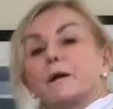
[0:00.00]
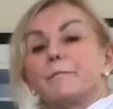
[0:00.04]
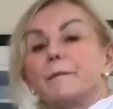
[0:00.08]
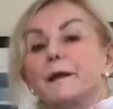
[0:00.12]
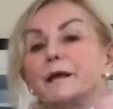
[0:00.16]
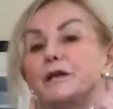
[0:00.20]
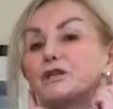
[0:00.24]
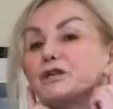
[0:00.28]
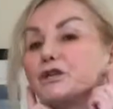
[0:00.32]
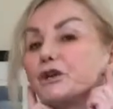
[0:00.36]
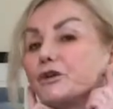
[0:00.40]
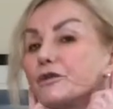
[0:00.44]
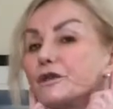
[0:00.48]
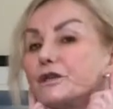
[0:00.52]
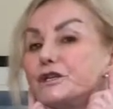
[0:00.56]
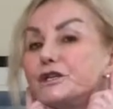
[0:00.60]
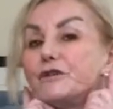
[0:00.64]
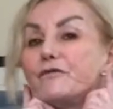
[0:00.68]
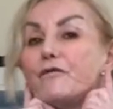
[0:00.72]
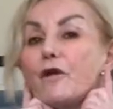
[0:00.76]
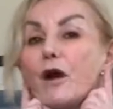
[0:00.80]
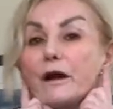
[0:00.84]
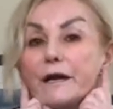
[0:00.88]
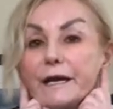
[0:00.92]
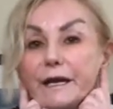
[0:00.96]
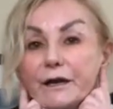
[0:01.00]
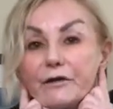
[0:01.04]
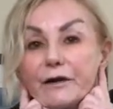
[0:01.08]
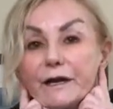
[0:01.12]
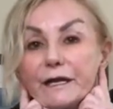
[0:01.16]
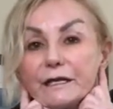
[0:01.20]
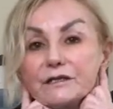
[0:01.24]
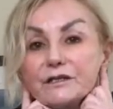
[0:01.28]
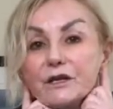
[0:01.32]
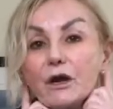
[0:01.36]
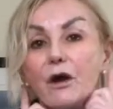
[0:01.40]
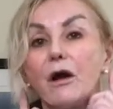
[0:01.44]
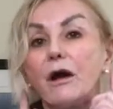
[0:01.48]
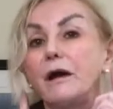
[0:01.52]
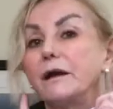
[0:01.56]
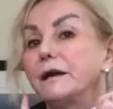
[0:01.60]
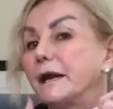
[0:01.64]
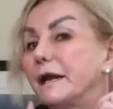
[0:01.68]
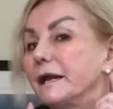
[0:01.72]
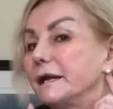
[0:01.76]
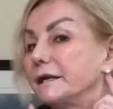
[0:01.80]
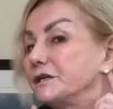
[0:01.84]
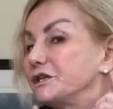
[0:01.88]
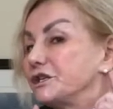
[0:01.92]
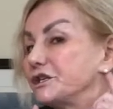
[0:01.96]
make sure that you've got earrings on,
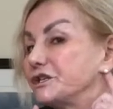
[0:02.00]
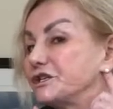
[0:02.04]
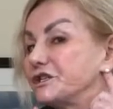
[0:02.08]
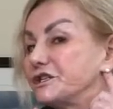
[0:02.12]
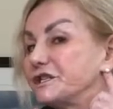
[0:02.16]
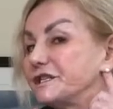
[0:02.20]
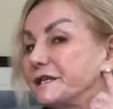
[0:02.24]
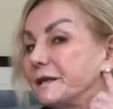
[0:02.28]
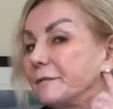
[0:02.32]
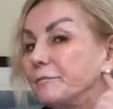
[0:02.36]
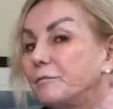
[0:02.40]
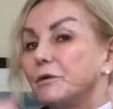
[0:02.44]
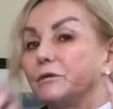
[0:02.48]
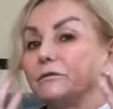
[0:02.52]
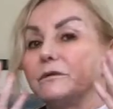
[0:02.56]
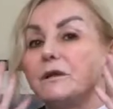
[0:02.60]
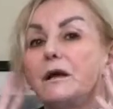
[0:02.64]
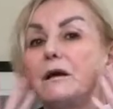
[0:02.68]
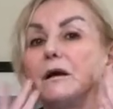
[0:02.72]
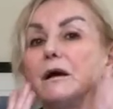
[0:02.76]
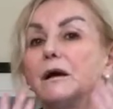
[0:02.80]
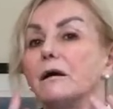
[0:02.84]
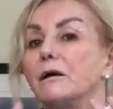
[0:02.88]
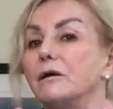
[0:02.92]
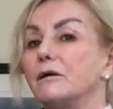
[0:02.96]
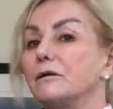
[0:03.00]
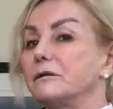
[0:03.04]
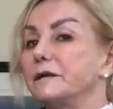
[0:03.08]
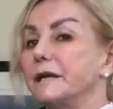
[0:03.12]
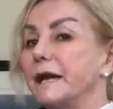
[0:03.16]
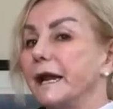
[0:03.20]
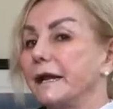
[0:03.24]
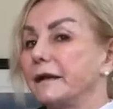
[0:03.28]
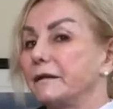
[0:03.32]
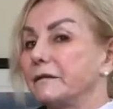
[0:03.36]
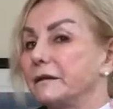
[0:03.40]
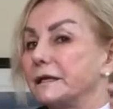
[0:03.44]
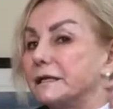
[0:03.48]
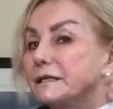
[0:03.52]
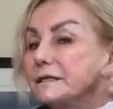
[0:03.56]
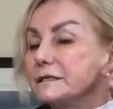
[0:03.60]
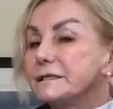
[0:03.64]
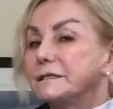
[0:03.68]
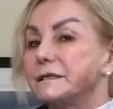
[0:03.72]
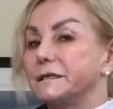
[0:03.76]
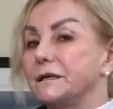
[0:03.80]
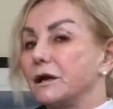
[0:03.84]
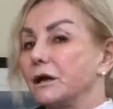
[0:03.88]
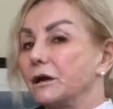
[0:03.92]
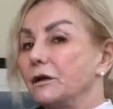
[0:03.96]
and just simple, no
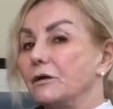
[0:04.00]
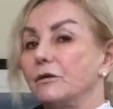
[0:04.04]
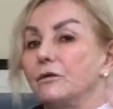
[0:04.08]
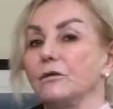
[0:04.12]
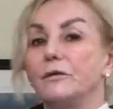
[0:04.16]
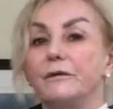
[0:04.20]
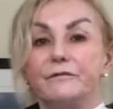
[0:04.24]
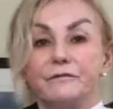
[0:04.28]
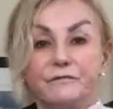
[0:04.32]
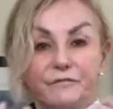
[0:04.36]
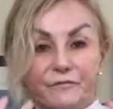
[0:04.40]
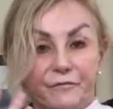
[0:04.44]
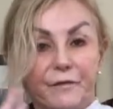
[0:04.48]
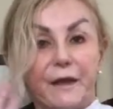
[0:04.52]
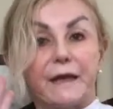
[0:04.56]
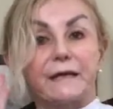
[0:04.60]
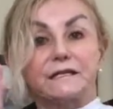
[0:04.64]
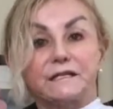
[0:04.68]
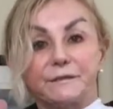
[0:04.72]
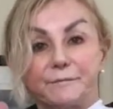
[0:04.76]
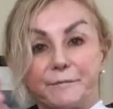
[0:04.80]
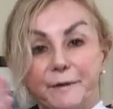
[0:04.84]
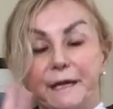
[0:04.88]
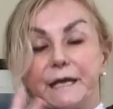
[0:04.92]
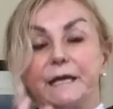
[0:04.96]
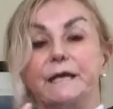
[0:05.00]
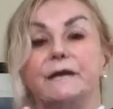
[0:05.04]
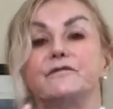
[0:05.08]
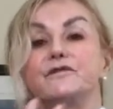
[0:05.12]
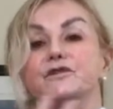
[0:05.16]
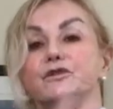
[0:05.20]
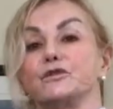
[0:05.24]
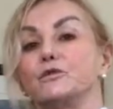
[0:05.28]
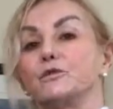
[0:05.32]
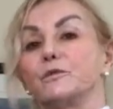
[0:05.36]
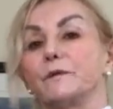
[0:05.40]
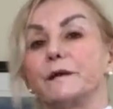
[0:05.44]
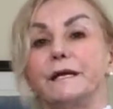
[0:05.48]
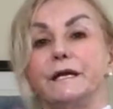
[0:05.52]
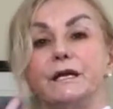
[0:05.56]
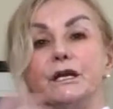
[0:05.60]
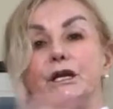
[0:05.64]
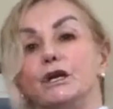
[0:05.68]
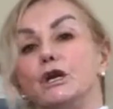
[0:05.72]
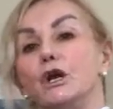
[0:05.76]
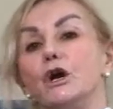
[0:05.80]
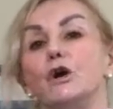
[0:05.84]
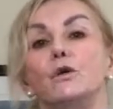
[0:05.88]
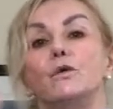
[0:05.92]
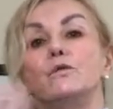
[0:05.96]
danglies, no, in fact, speaking of jewelry,
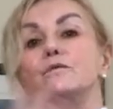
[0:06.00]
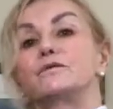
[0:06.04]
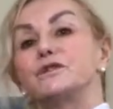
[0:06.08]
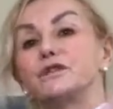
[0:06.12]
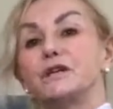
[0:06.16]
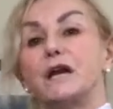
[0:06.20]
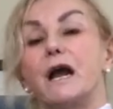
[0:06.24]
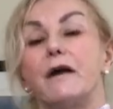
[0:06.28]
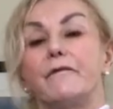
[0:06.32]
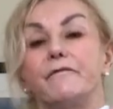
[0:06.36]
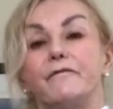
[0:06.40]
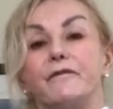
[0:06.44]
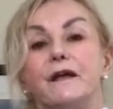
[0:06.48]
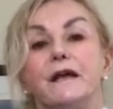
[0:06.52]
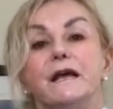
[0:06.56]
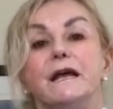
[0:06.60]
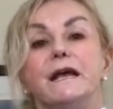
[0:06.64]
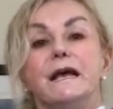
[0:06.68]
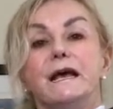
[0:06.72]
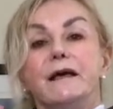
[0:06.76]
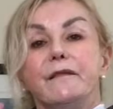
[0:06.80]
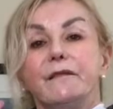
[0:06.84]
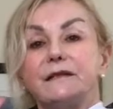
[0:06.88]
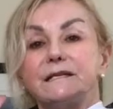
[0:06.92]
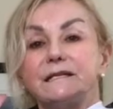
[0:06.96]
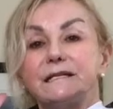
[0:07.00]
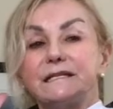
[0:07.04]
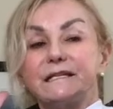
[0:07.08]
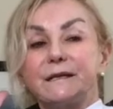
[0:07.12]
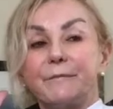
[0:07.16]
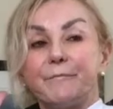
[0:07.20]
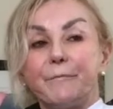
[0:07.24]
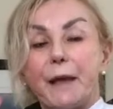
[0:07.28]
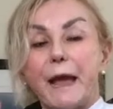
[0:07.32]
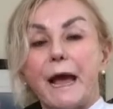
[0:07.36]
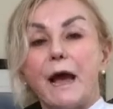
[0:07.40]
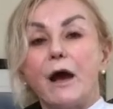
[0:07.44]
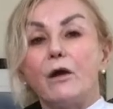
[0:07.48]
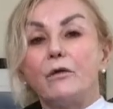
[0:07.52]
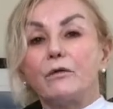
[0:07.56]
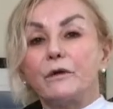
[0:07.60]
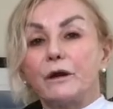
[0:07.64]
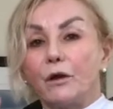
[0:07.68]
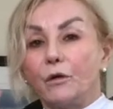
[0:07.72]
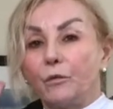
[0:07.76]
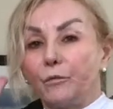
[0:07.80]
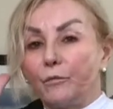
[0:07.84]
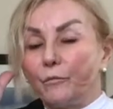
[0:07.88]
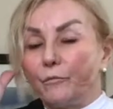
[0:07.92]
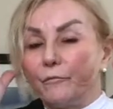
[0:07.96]
no stuff. This is about
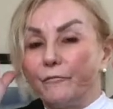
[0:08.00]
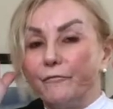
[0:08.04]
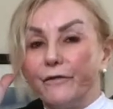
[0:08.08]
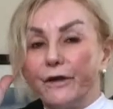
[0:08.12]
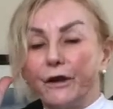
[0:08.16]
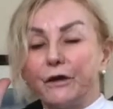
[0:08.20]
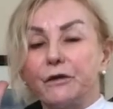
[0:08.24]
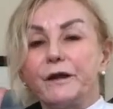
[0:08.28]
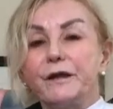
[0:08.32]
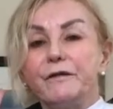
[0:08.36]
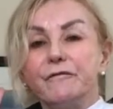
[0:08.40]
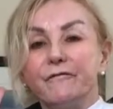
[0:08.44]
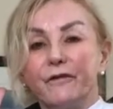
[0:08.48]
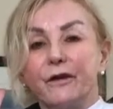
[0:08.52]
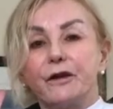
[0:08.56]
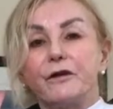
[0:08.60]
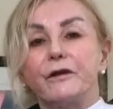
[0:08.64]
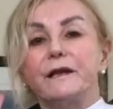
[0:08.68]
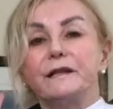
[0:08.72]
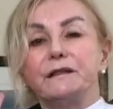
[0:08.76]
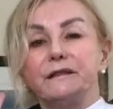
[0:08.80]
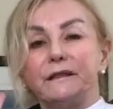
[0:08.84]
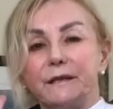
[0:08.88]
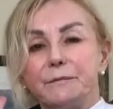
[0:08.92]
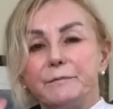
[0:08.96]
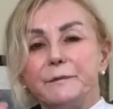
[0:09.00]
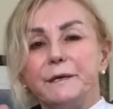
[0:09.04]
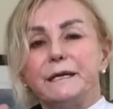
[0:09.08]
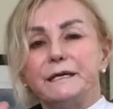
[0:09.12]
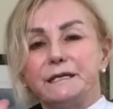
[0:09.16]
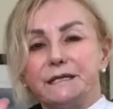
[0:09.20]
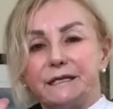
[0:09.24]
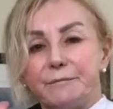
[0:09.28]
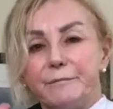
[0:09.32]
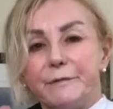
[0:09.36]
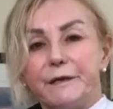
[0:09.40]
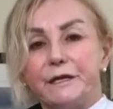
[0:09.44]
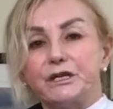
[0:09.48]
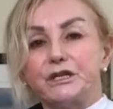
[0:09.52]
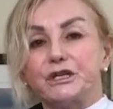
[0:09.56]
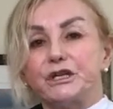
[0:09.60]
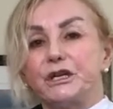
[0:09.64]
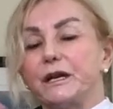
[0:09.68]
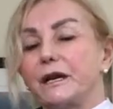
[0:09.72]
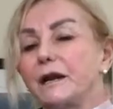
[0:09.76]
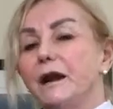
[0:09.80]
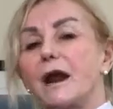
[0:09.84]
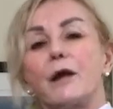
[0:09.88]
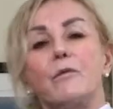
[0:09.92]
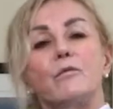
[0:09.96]
a very, very limited
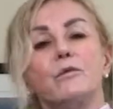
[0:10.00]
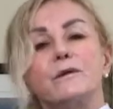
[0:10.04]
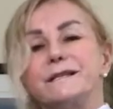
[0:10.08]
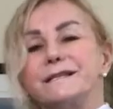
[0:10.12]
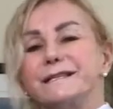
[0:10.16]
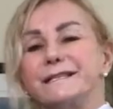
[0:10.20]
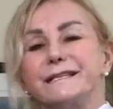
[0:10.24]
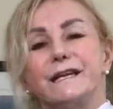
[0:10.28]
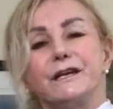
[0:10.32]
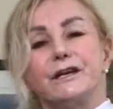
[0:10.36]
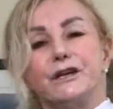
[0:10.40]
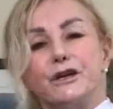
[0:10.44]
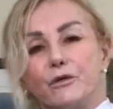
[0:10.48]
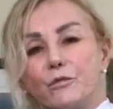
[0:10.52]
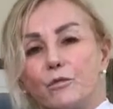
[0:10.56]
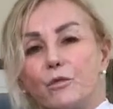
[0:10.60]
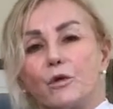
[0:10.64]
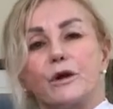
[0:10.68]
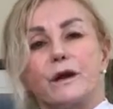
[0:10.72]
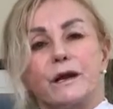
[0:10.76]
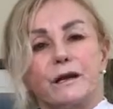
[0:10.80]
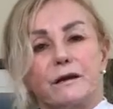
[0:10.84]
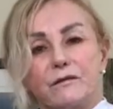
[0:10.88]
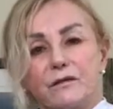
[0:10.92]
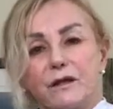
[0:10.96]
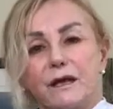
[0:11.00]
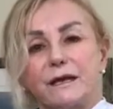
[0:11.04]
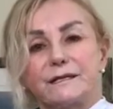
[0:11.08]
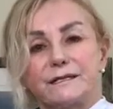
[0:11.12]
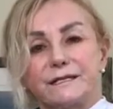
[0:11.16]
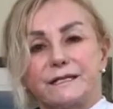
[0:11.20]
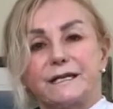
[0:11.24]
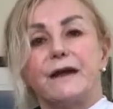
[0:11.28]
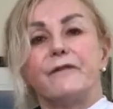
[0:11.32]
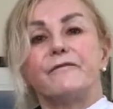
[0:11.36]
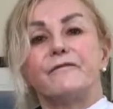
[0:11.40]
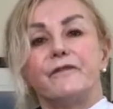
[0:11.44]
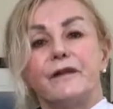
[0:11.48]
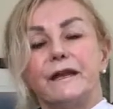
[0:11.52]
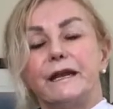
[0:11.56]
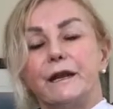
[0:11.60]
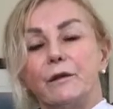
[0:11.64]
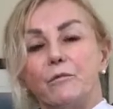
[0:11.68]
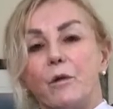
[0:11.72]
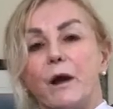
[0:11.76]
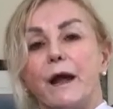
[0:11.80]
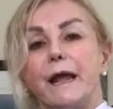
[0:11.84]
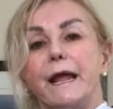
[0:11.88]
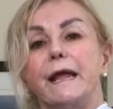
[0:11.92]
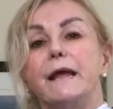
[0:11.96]
dimension, and I wouldn't send you to work in a lot of stuff
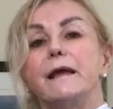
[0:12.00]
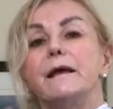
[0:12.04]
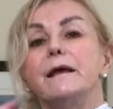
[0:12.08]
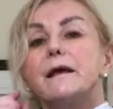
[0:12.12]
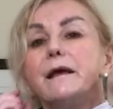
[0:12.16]
anyway,